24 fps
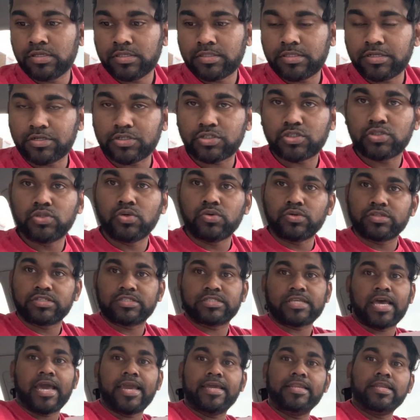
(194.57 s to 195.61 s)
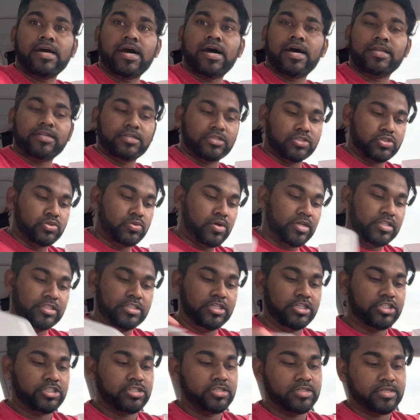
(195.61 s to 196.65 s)
There's no side on, there's no
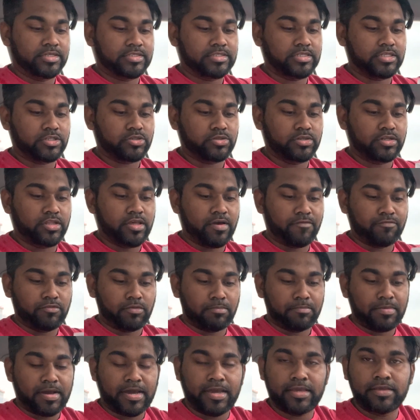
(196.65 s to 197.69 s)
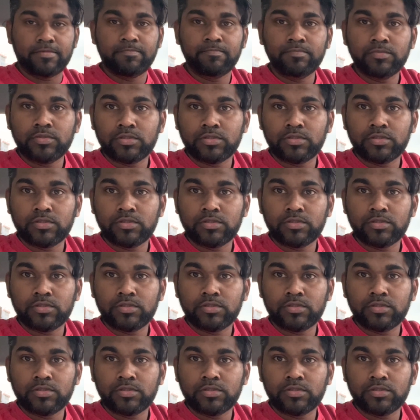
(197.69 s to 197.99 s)
additional accessory that you have to buy.